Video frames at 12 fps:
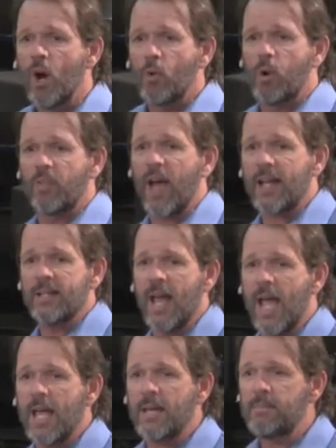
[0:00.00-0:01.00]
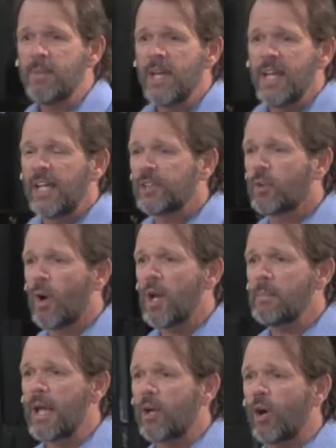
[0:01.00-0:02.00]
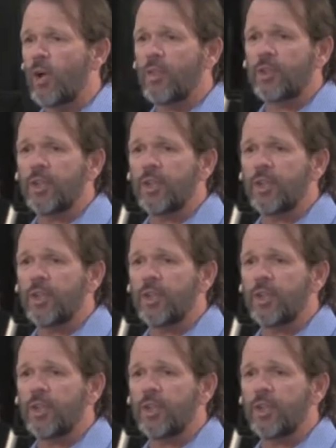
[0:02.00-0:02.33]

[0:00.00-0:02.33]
where that name is going to make all the